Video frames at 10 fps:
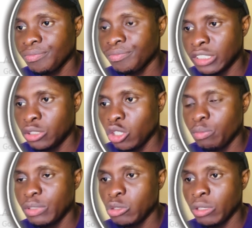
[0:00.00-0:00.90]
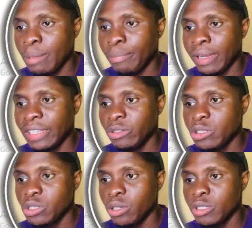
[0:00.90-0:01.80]
TikTok Pixel Helper. How do you
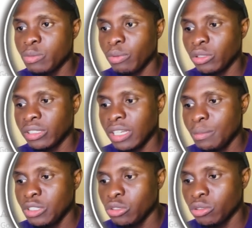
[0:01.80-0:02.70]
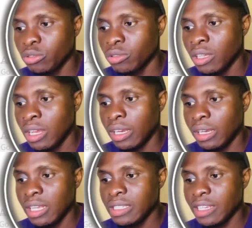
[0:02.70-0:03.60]
install this plugin? Let me show you.
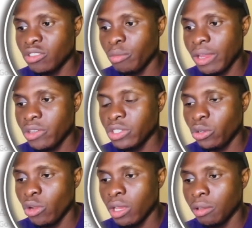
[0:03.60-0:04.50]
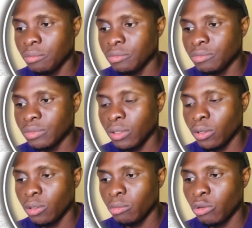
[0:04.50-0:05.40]
Let's assume you're using
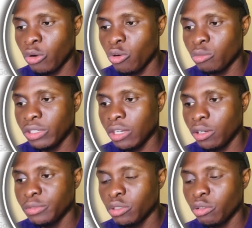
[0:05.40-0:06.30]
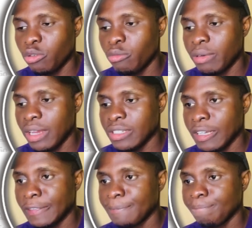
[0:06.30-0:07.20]
Chrome. You can come to your Chrome browser,